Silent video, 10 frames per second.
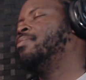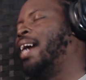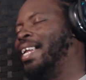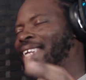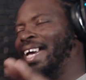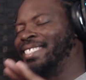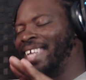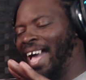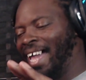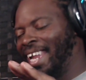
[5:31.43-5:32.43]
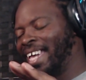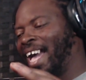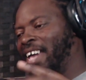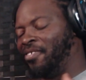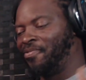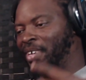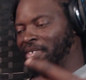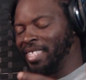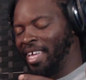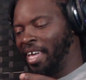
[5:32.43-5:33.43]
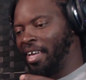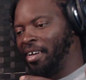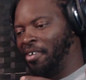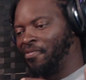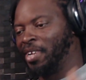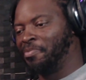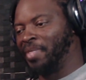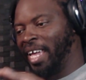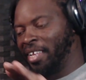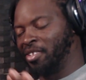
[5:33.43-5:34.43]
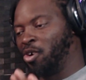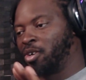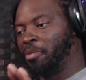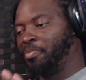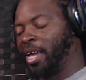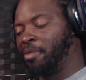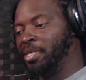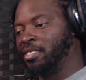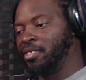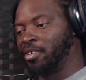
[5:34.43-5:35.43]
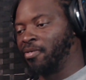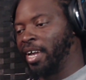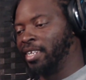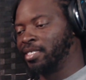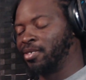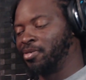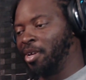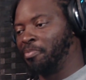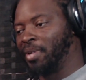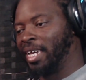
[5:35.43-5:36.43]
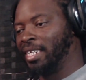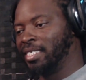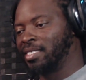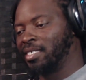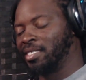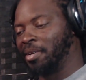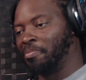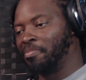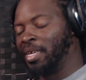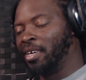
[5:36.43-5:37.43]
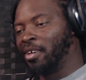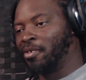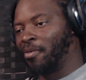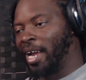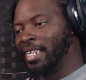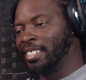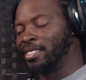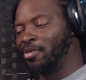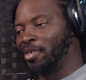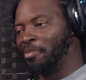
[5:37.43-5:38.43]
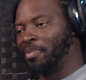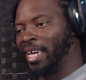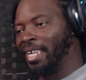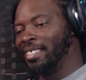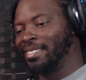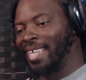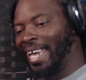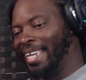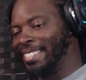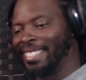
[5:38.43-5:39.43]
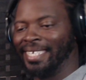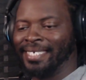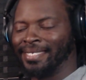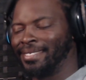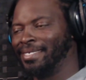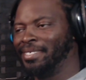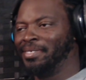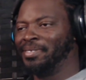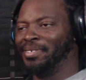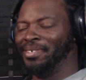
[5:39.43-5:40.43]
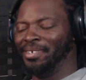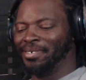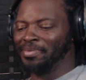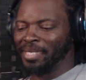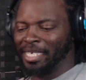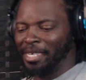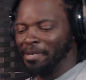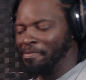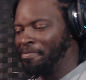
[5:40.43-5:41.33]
I like that. I like how you flip that. Uh, flip that. Don't compare me to the greatest on your playlist, cause your greatest on your playlist ain't this. You know what I'm saying?